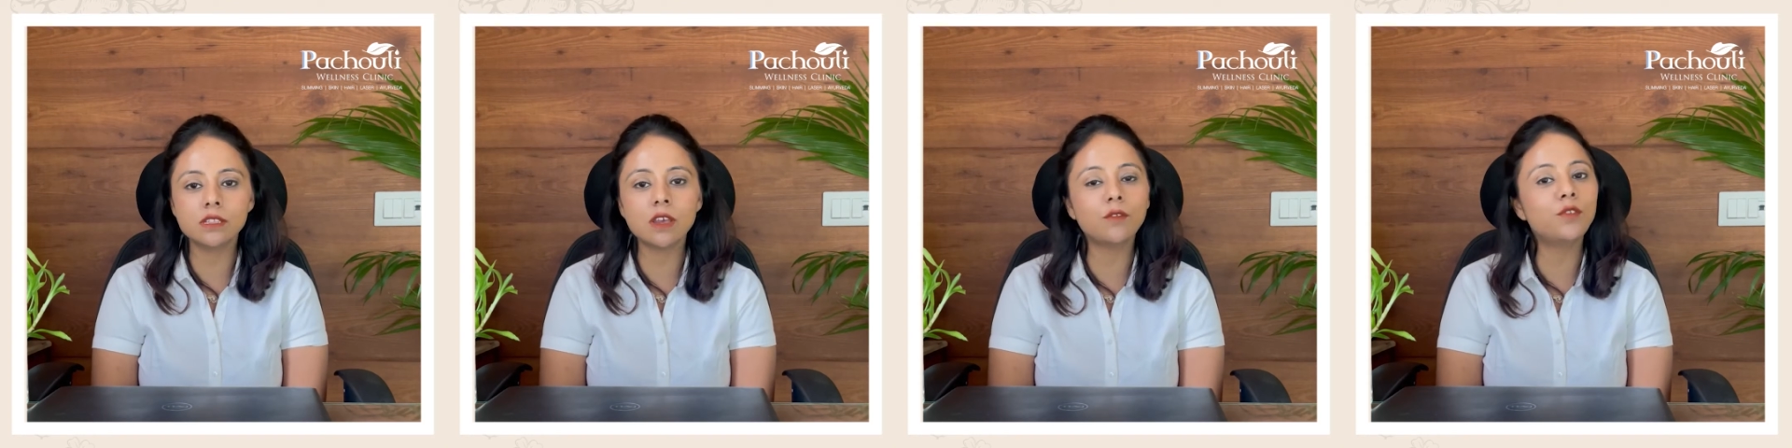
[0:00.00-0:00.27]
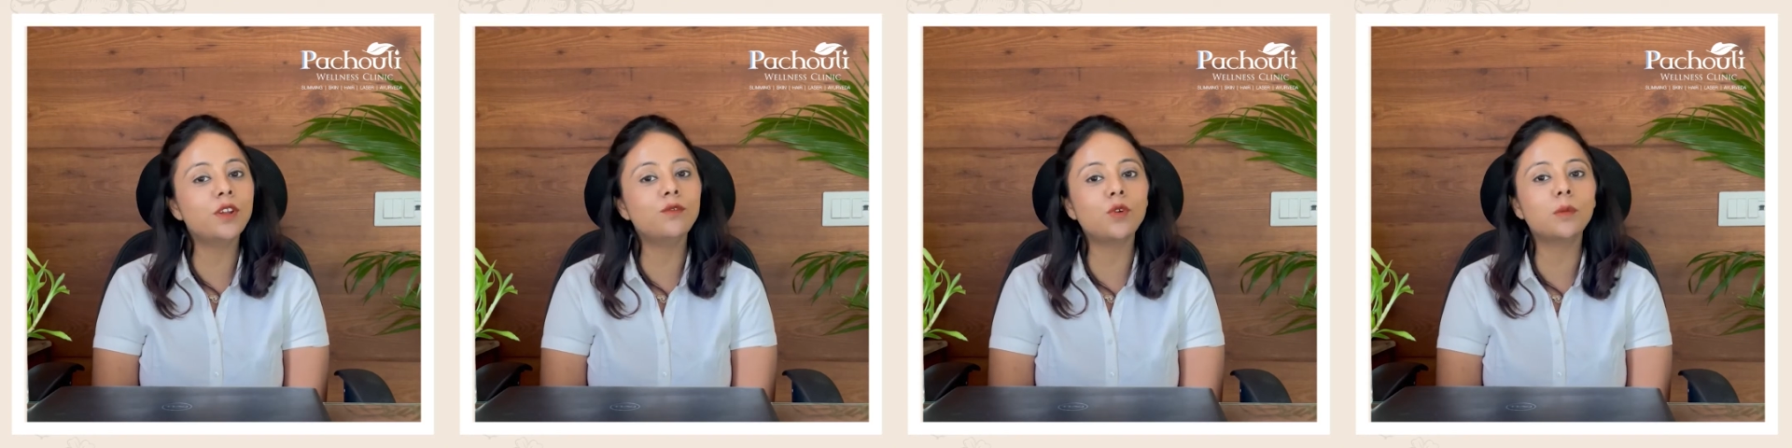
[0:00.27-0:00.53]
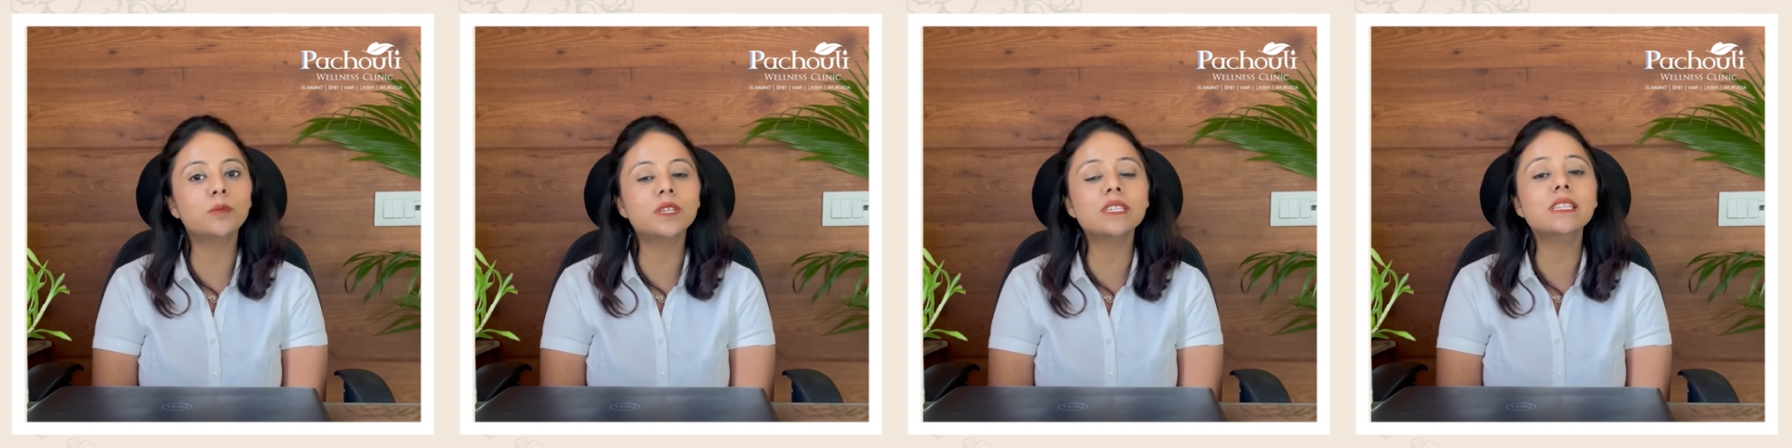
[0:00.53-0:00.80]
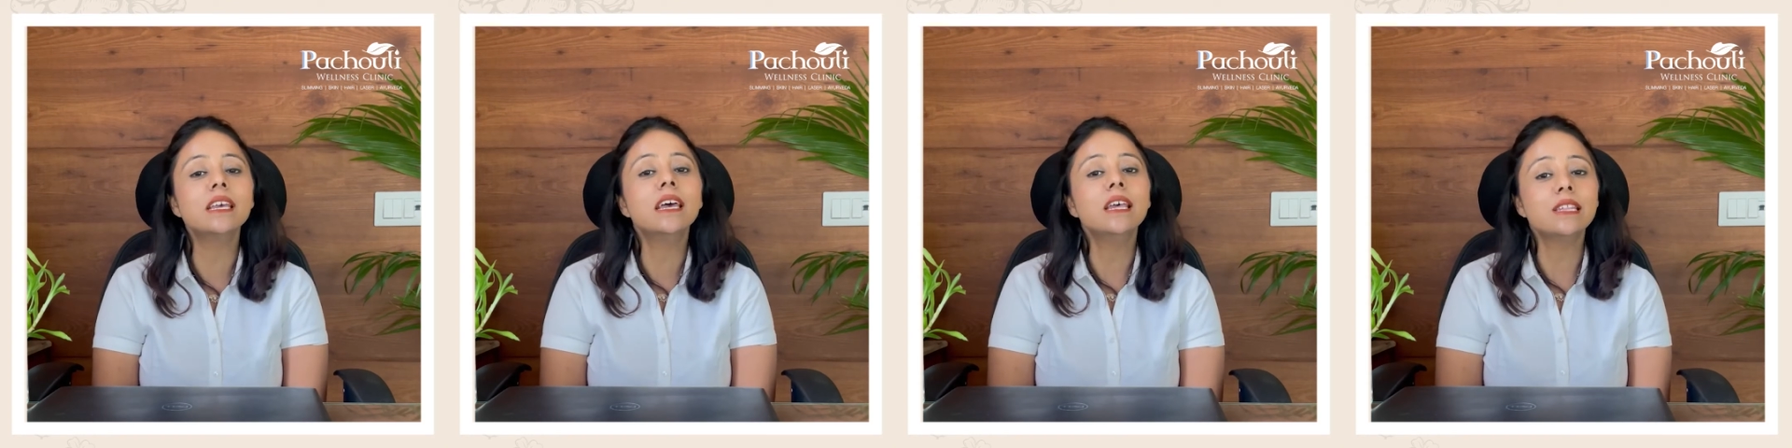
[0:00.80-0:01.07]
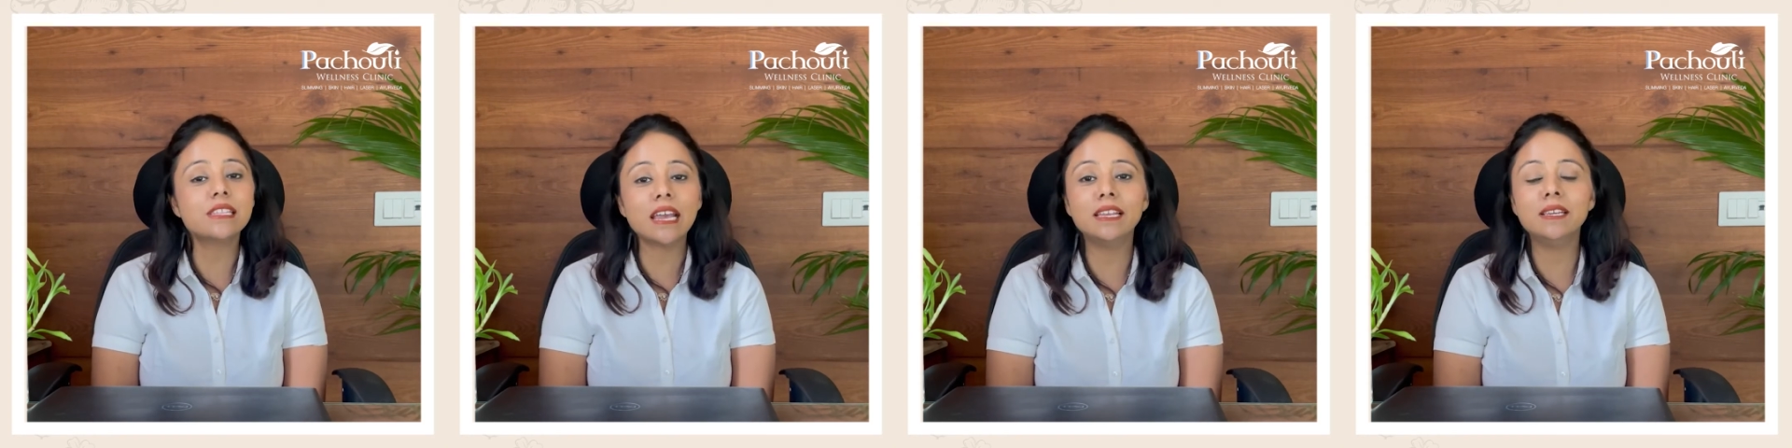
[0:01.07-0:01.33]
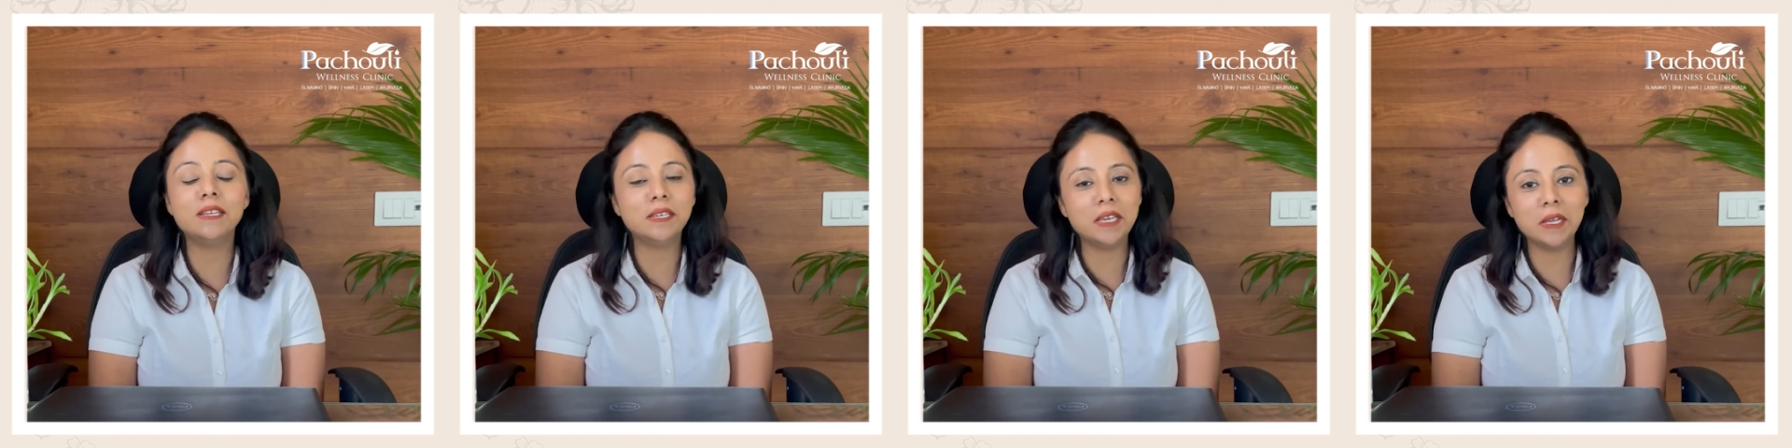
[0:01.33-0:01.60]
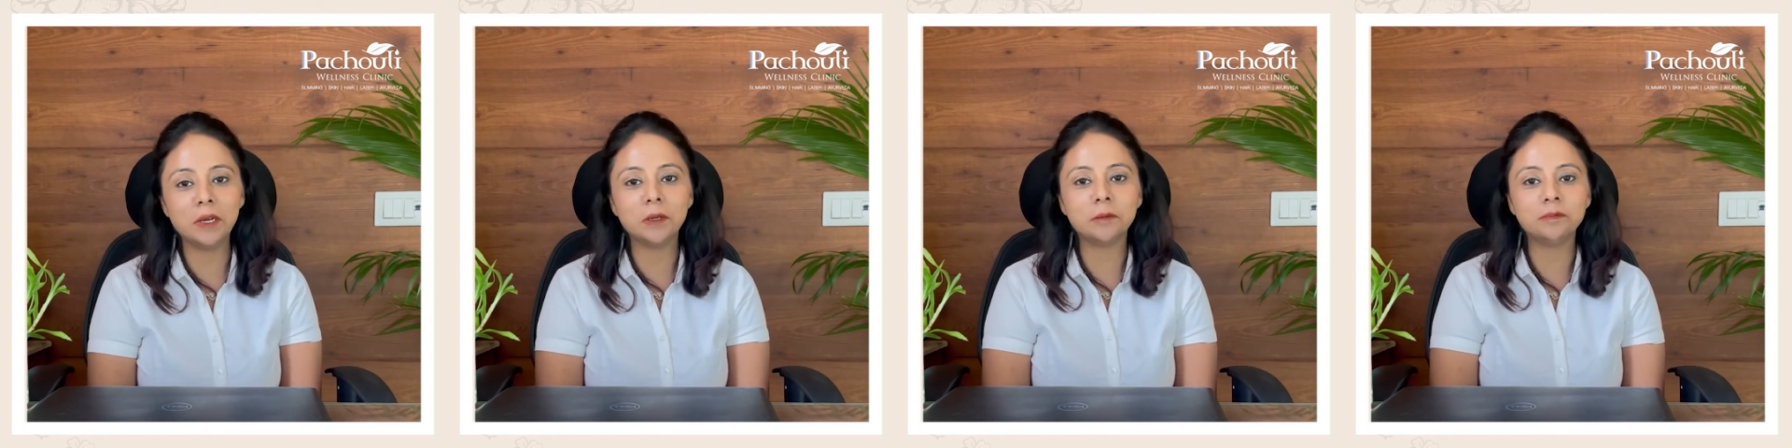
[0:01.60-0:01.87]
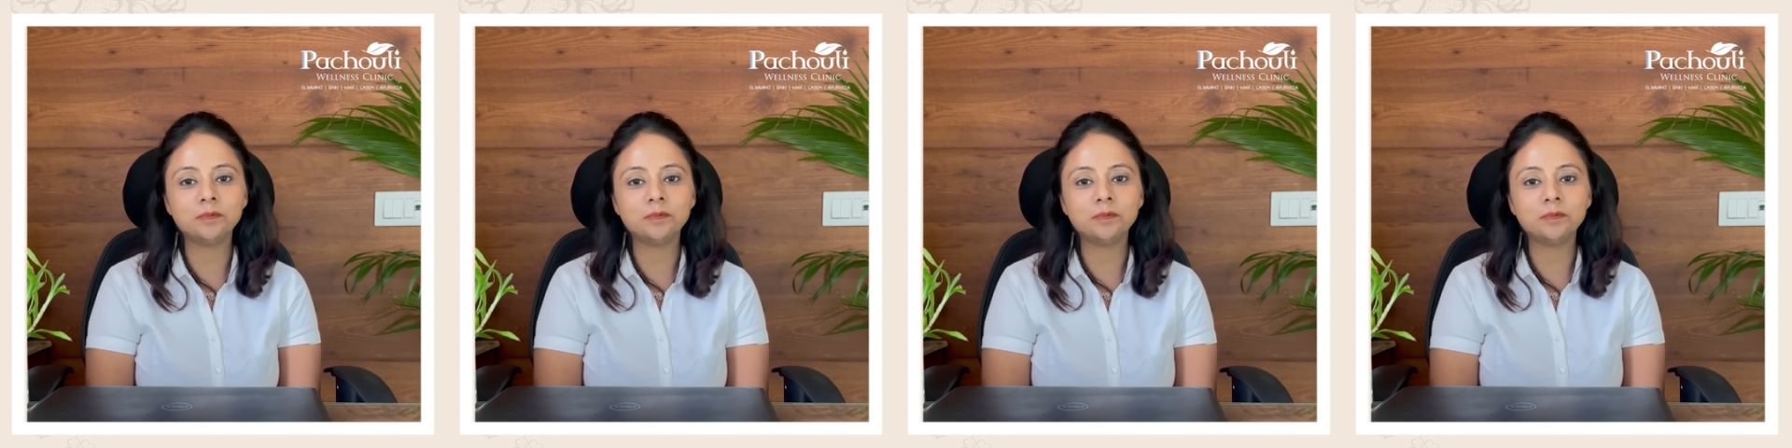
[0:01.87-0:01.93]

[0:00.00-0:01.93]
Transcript: suffering from this silent killer.